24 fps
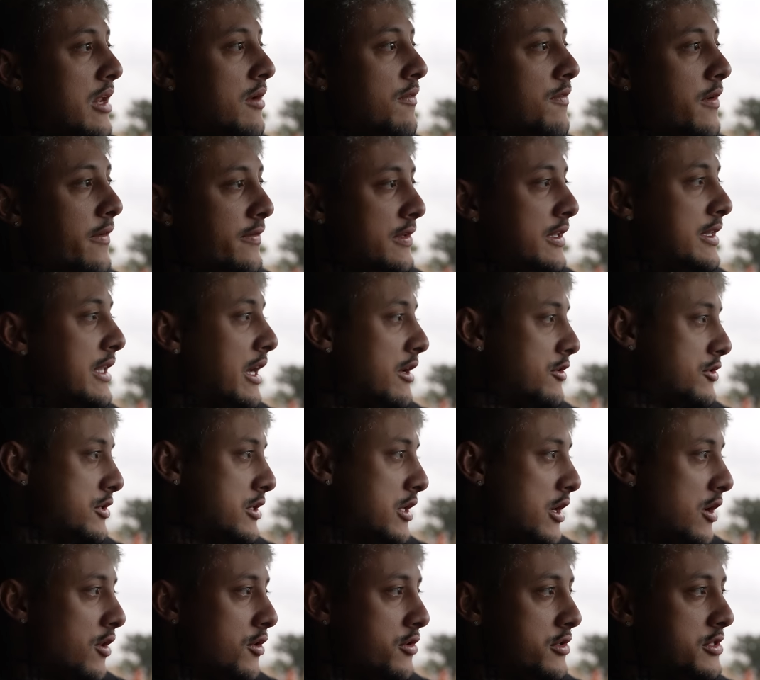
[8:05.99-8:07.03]
fifty thousand
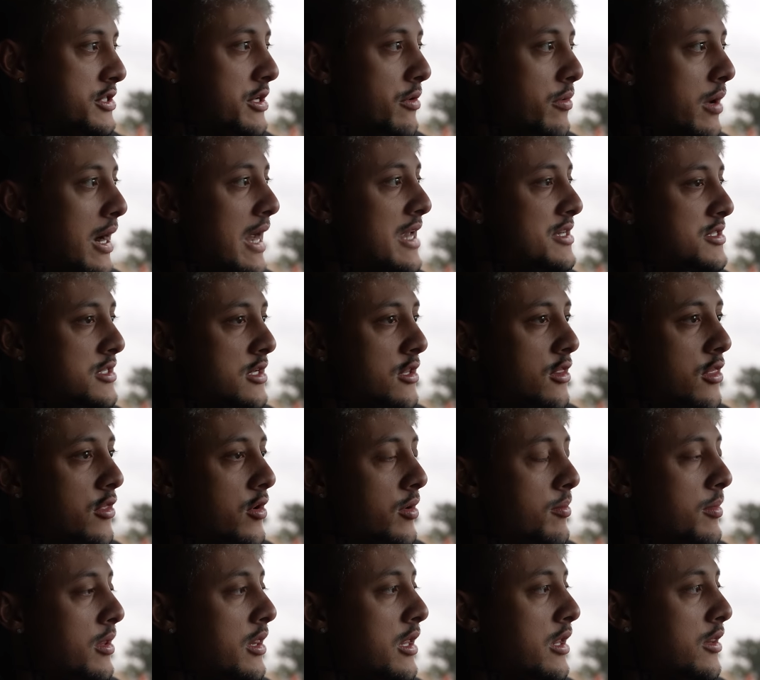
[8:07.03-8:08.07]
dollars. They were asking three
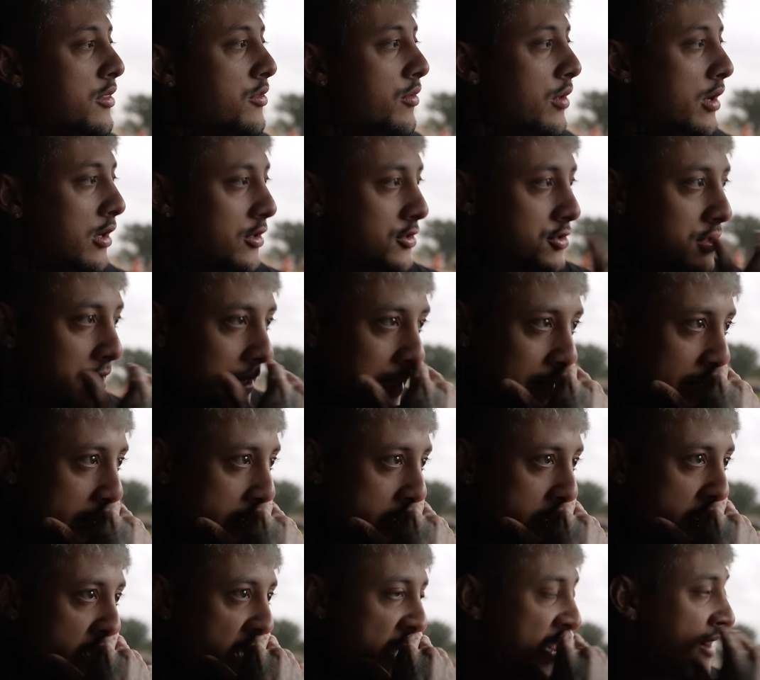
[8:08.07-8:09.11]
million three hundred,
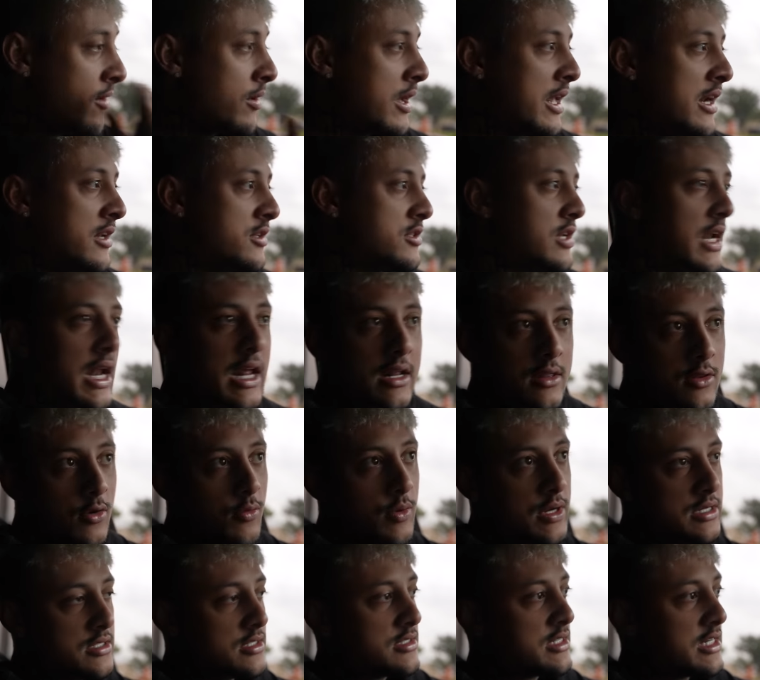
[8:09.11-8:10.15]
and I'll get into like the
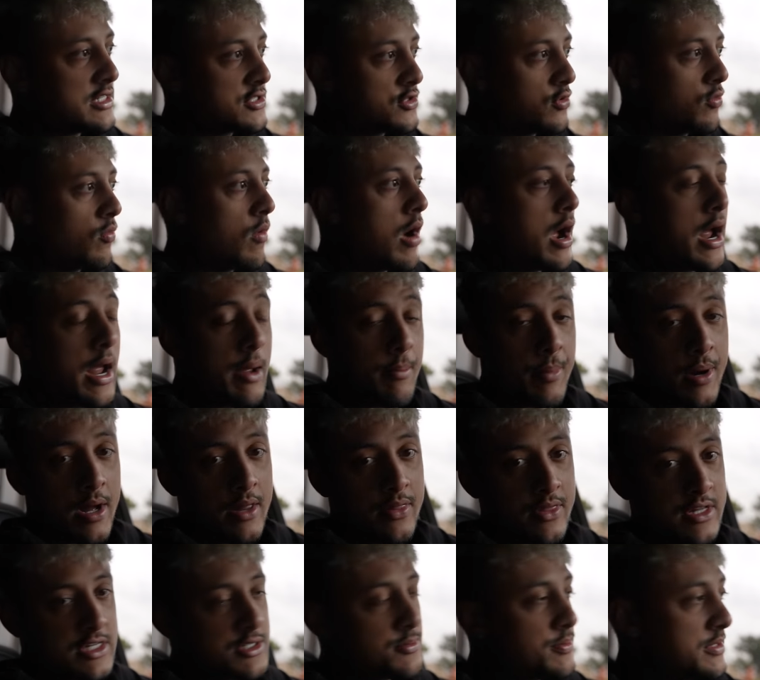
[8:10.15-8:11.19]
reasons as to why I bought
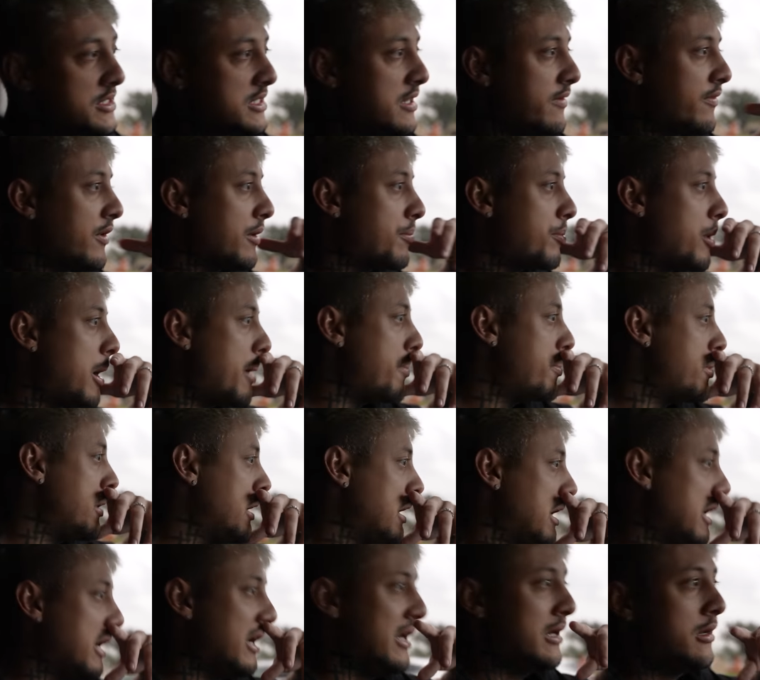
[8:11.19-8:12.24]
this specific
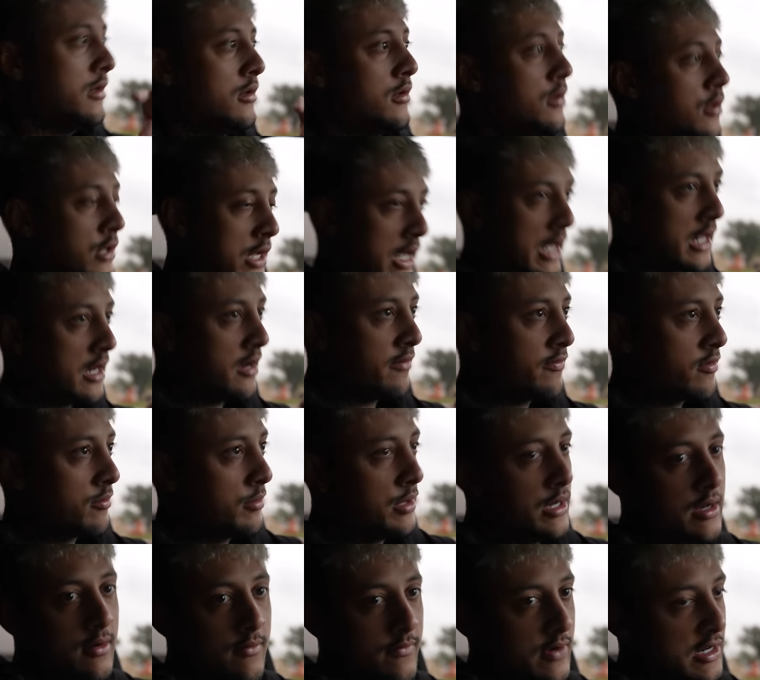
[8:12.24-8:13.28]
property and looking at it from
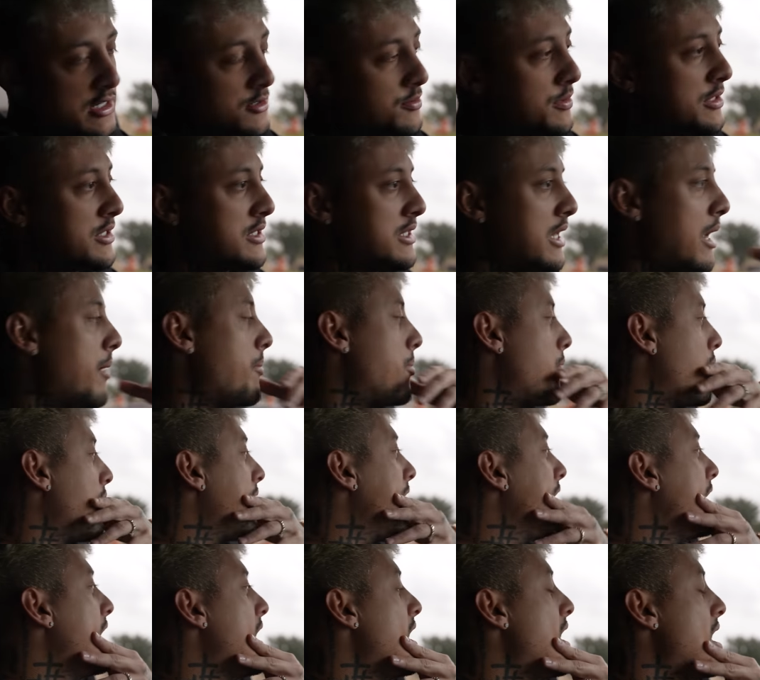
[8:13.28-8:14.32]
an investment standpoint
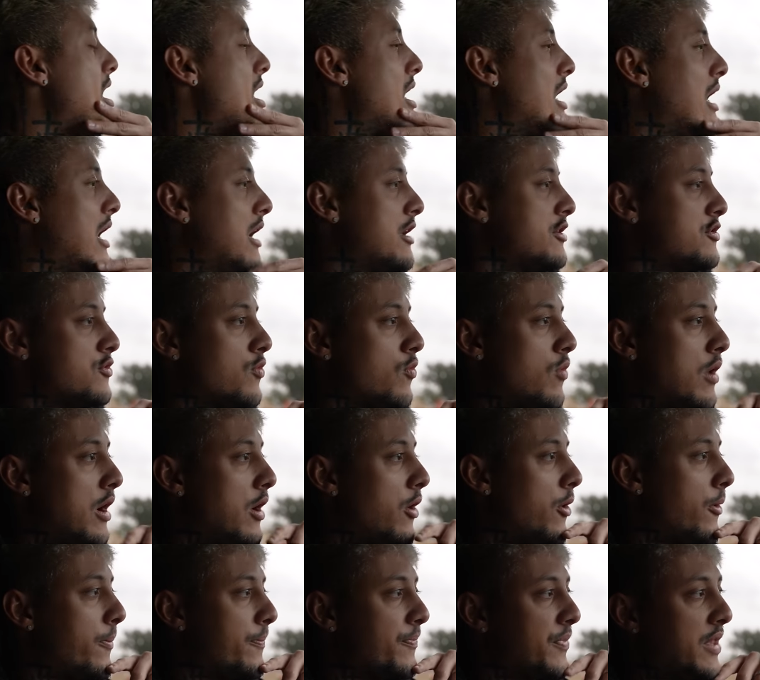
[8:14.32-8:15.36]
as
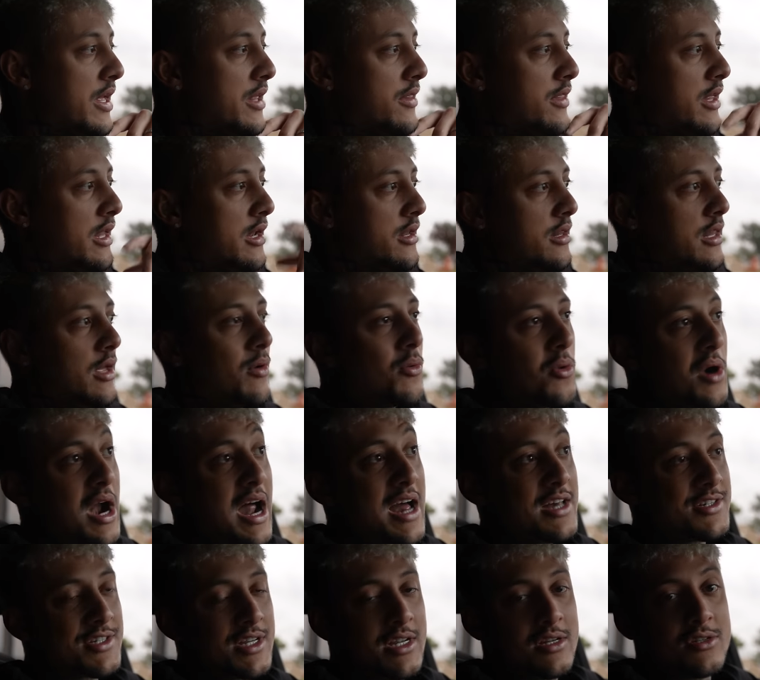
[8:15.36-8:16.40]
well. And then they were
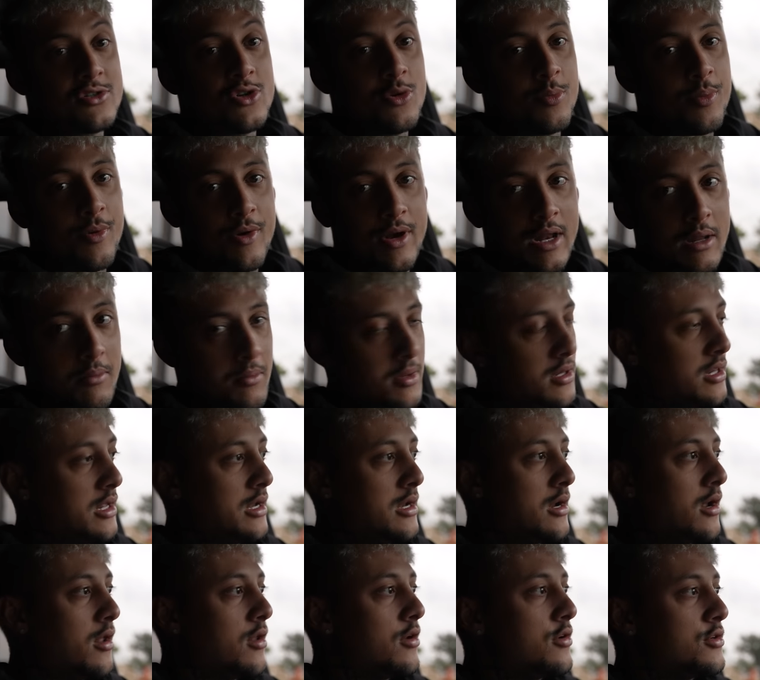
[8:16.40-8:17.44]
asking two point eight million
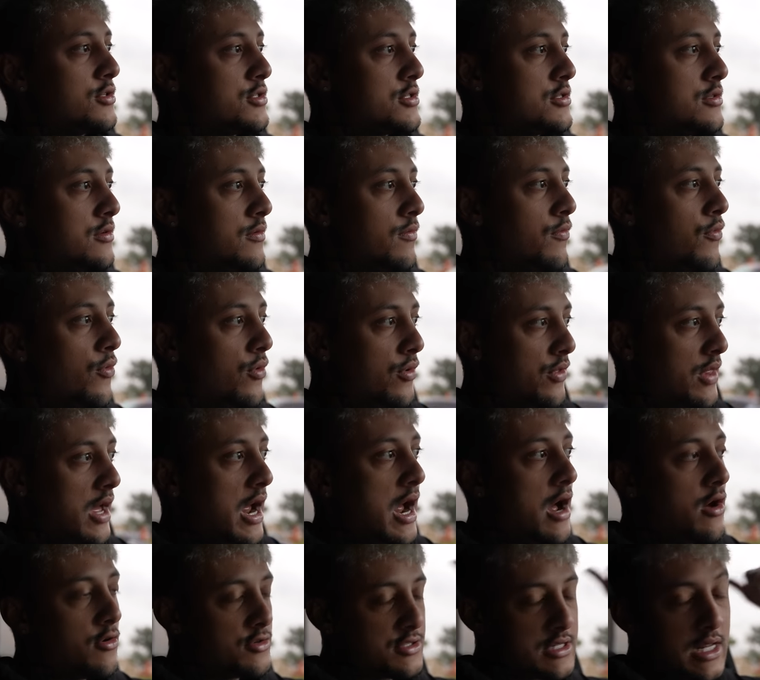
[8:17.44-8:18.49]
dollars for the
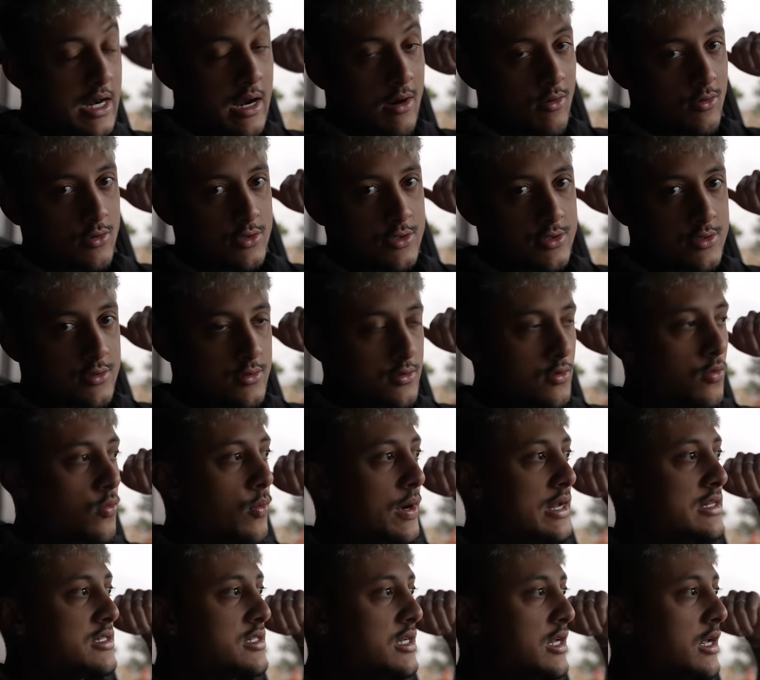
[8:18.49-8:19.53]
house that I was
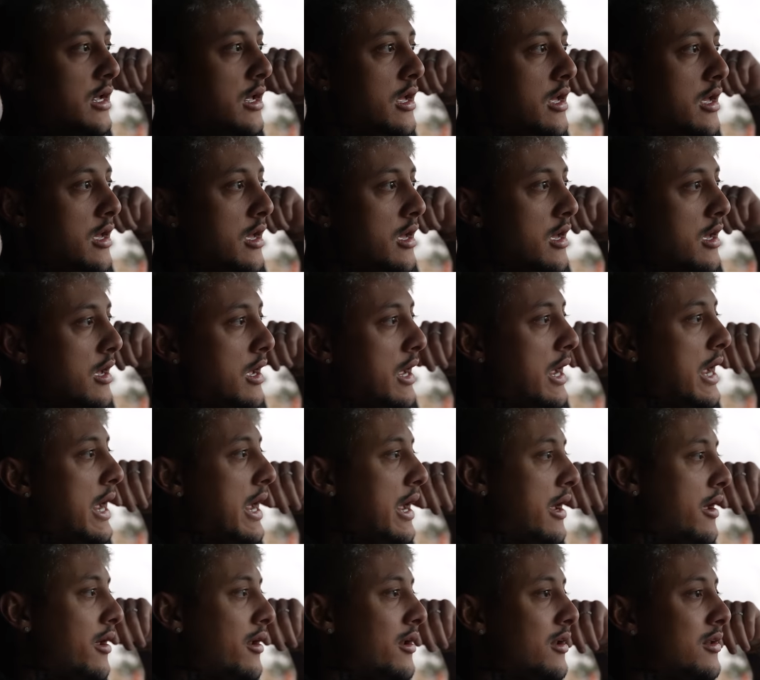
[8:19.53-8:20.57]
renting
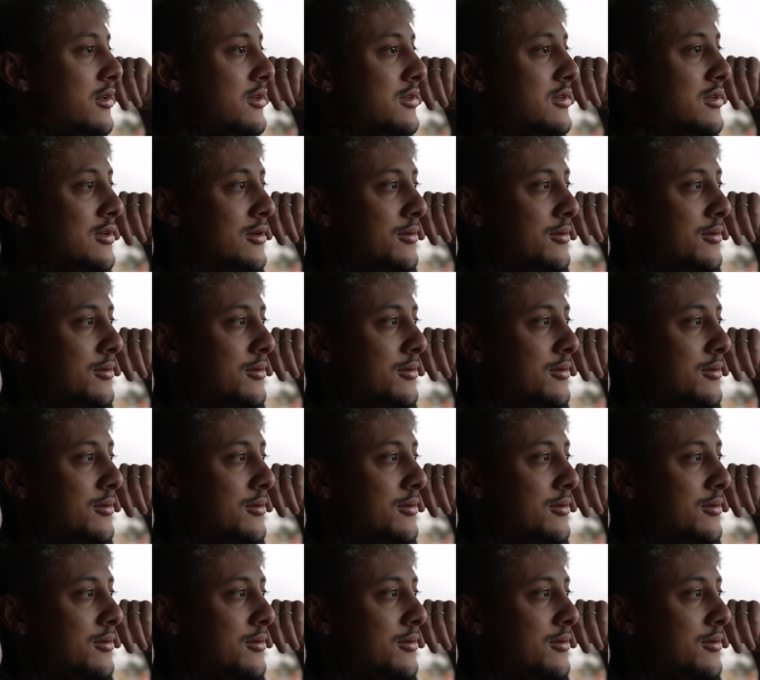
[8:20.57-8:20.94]
and